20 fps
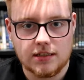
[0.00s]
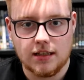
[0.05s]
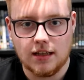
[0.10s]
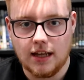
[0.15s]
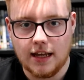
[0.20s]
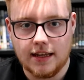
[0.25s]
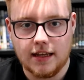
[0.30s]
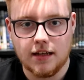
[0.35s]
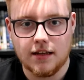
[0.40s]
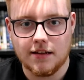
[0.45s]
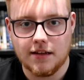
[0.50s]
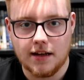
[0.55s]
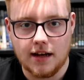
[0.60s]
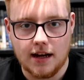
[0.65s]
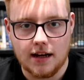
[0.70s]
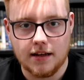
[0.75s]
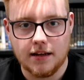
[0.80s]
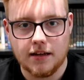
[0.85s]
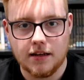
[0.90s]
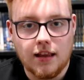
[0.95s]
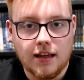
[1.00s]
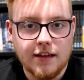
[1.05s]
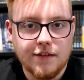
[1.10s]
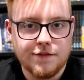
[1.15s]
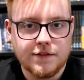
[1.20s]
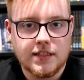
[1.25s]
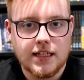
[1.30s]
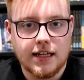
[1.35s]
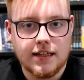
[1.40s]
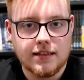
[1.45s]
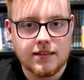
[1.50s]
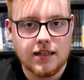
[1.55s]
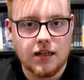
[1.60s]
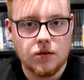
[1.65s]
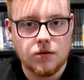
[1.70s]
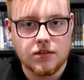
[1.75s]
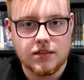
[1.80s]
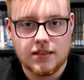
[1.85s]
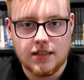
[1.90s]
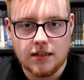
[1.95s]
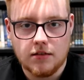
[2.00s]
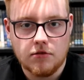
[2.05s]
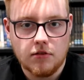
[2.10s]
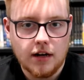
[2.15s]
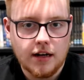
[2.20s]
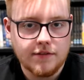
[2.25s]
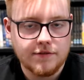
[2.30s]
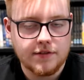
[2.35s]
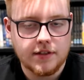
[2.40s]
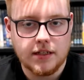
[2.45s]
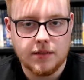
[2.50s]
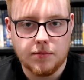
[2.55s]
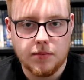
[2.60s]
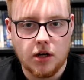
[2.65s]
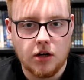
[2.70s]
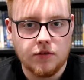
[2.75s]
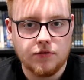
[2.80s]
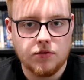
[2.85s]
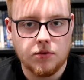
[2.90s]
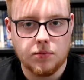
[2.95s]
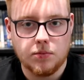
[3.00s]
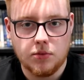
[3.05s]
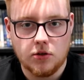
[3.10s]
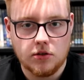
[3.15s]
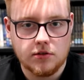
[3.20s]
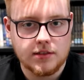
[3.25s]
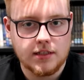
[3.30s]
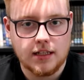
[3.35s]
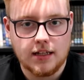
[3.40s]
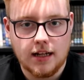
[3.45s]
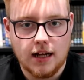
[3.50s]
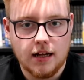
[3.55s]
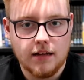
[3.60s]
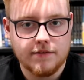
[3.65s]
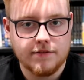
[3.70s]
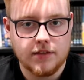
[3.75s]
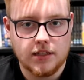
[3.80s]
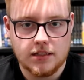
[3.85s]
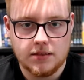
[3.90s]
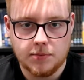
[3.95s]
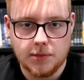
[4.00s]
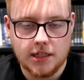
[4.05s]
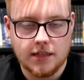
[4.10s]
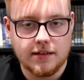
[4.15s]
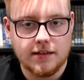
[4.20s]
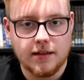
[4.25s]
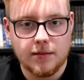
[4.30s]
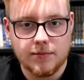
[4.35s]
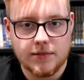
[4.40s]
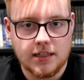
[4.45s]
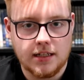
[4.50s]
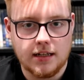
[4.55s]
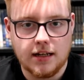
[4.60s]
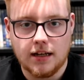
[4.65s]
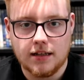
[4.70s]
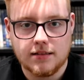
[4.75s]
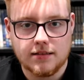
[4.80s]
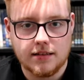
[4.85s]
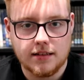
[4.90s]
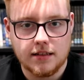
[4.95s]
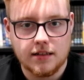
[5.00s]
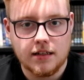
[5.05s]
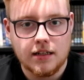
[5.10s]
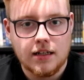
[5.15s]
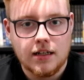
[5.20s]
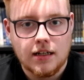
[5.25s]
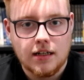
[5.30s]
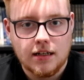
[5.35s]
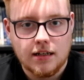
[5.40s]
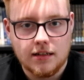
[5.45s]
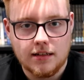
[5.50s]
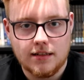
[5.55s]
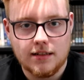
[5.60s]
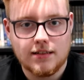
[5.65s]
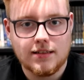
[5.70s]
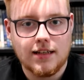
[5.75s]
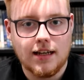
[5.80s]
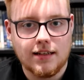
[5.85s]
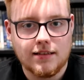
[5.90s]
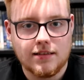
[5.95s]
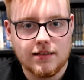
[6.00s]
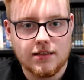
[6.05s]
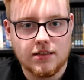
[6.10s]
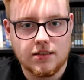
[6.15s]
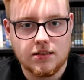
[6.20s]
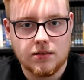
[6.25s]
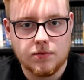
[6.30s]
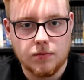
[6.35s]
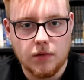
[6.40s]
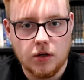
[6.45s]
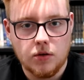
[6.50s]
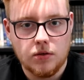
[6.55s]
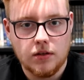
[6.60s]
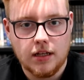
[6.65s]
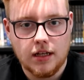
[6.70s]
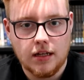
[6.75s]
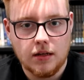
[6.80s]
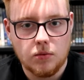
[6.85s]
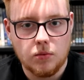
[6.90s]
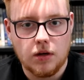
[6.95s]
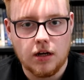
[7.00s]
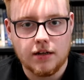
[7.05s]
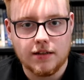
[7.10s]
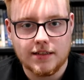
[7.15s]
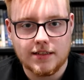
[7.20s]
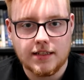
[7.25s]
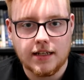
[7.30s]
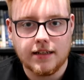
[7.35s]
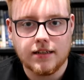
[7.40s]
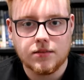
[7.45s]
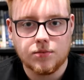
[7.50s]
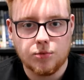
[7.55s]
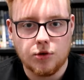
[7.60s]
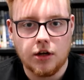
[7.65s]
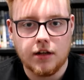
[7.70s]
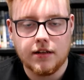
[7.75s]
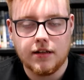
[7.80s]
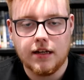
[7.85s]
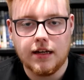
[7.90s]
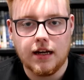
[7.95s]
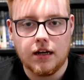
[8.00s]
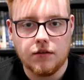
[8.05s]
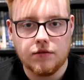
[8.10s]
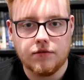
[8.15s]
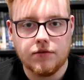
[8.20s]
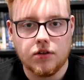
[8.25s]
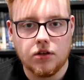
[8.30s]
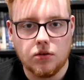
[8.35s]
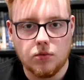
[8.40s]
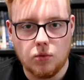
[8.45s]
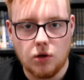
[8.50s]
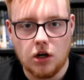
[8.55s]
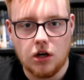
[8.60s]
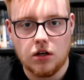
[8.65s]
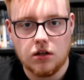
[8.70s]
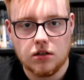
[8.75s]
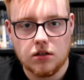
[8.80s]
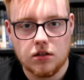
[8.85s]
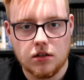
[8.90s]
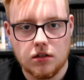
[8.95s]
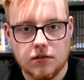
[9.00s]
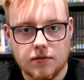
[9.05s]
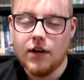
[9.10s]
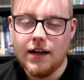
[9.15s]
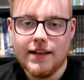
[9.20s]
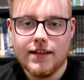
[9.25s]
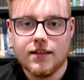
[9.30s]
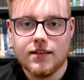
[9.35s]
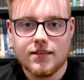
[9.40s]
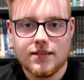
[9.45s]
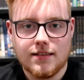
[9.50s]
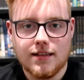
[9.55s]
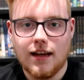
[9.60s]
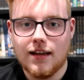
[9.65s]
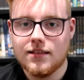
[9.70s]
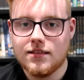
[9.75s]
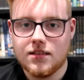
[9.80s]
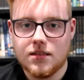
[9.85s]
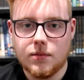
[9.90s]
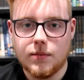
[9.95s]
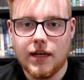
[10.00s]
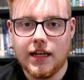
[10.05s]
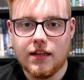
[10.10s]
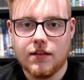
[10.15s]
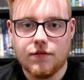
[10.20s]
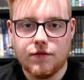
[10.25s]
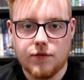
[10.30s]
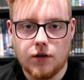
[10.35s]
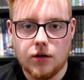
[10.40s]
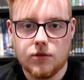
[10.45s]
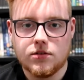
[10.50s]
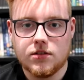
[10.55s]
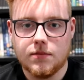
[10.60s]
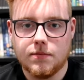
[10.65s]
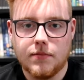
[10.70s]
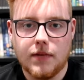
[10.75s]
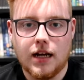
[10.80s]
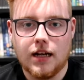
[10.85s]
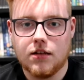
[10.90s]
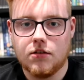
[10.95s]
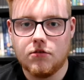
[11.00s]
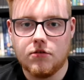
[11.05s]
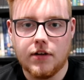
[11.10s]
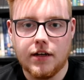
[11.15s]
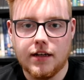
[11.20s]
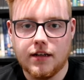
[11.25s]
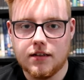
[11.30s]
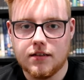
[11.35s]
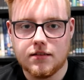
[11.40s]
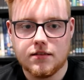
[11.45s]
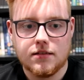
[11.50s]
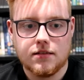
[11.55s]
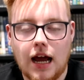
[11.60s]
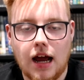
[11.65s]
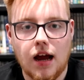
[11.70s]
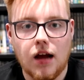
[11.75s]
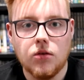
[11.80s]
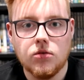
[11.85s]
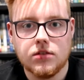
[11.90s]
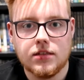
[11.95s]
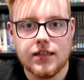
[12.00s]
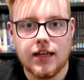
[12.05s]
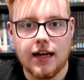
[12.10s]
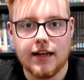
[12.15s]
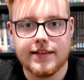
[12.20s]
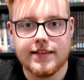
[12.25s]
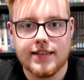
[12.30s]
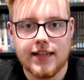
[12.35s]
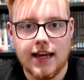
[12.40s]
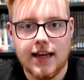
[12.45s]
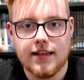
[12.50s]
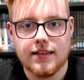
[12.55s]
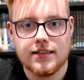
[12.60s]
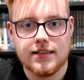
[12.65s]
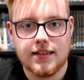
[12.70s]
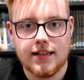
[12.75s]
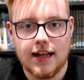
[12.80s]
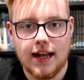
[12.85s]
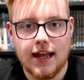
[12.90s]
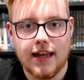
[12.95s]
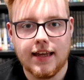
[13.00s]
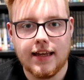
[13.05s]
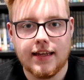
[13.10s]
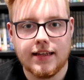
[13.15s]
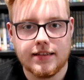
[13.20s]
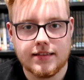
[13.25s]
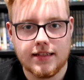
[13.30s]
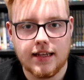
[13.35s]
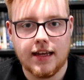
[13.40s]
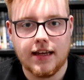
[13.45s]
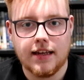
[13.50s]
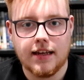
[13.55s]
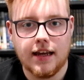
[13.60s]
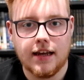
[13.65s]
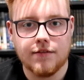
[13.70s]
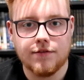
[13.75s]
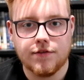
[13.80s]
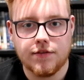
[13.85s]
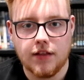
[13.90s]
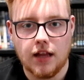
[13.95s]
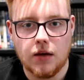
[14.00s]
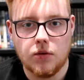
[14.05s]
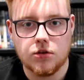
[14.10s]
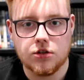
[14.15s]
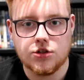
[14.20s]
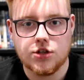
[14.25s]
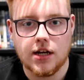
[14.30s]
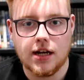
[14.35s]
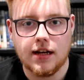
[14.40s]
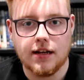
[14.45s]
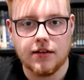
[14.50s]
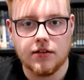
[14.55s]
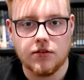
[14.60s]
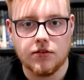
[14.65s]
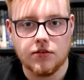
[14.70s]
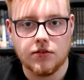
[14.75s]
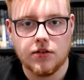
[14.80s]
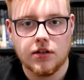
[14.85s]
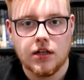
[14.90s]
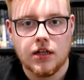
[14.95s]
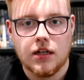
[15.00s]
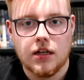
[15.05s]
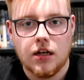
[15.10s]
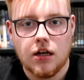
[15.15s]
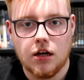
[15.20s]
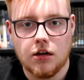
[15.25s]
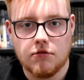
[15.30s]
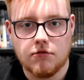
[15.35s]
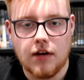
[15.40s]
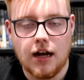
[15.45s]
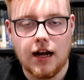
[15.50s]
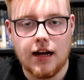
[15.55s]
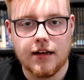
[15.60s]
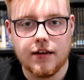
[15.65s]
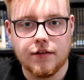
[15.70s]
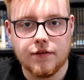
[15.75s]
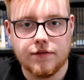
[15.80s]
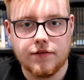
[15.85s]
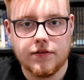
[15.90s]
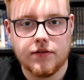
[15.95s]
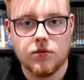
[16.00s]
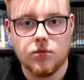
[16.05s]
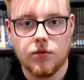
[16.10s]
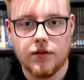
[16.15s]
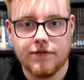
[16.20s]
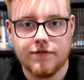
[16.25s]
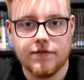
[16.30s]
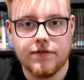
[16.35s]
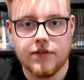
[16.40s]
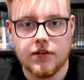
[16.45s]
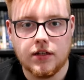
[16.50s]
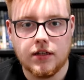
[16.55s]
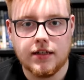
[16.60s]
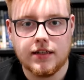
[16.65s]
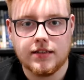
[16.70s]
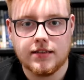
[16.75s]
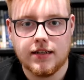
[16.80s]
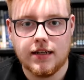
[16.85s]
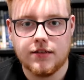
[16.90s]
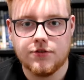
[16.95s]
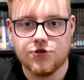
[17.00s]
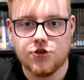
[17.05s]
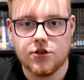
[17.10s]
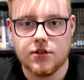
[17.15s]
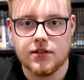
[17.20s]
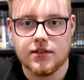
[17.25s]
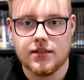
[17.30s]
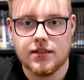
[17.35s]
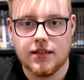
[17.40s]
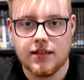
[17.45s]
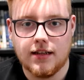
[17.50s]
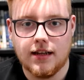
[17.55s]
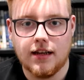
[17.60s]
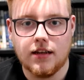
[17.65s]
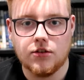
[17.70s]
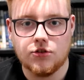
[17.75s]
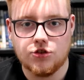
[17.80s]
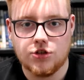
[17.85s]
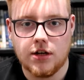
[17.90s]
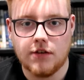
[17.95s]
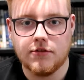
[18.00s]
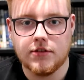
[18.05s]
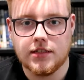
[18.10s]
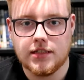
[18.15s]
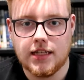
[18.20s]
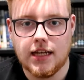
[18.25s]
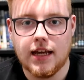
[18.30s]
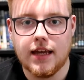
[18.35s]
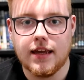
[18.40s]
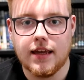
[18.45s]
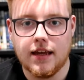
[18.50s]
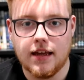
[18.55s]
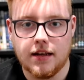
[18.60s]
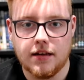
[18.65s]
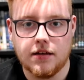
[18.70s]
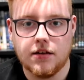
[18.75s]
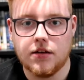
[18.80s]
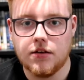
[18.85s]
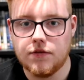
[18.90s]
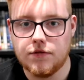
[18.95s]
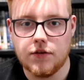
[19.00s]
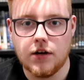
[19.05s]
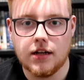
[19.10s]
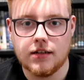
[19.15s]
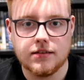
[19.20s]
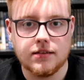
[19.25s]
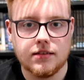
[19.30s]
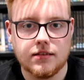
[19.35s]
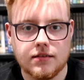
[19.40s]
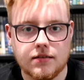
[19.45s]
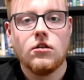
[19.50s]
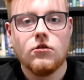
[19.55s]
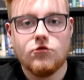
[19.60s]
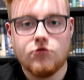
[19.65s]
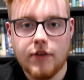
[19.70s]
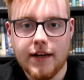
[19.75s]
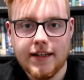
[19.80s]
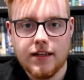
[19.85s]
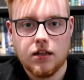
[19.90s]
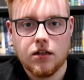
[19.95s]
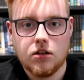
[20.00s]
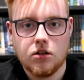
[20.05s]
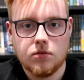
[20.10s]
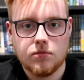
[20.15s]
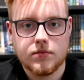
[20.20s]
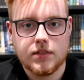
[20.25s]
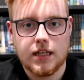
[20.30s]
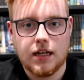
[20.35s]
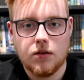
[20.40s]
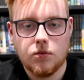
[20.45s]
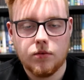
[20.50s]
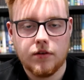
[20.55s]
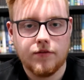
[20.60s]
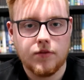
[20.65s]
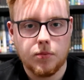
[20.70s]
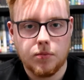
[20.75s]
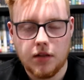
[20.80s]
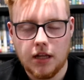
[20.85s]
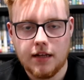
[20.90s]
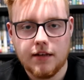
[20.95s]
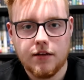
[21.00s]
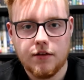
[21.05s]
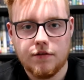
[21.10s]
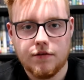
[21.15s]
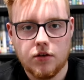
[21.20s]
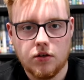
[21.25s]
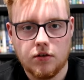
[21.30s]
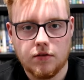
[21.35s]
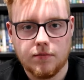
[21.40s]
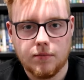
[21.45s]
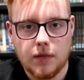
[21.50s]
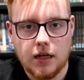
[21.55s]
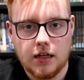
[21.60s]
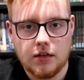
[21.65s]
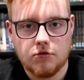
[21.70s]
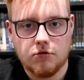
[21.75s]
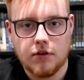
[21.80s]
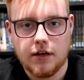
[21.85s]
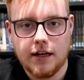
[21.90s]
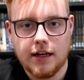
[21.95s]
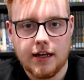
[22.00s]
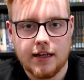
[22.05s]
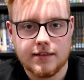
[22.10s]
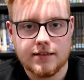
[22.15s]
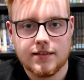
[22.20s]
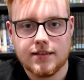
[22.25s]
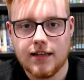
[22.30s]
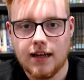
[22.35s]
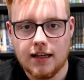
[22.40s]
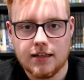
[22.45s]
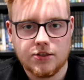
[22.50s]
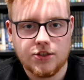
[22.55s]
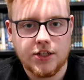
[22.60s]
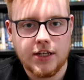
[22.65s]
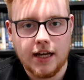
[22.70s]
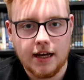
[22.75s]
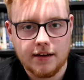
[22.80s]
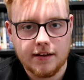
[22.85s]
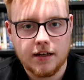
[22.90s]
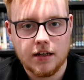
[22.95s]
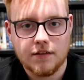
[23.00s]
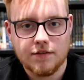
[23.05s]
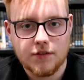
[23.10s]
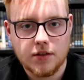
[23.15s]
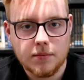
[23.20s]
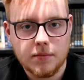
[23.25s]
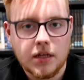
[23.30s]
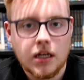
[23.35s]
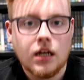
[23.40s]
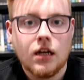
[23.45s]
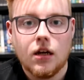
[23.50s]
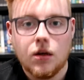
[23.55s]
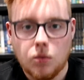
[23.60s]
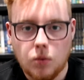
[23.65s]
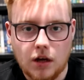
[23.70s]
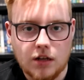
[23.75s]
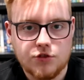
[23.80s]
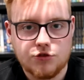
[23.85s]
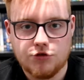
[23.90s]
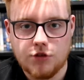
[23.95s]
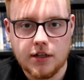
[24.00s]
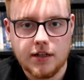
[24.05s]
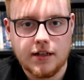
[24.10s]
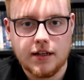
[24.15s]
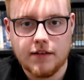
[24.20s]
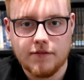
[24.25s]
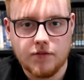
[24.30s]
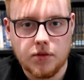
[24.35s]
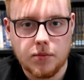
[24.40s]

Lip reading: late at night. Cliff takes out a cigarette that he bought from Pussycat that has been dipped in acid. He decides to smoke it while he takes Brandy out for a walk. Rick starts to make frozen margaritas. Outside, Tex, Katie, Sadie and Flower Child arrive with the intention to kill Sharon Tate and her friends. Rick comes out with a blender full of margarita and starts yelling at them whilst drinking the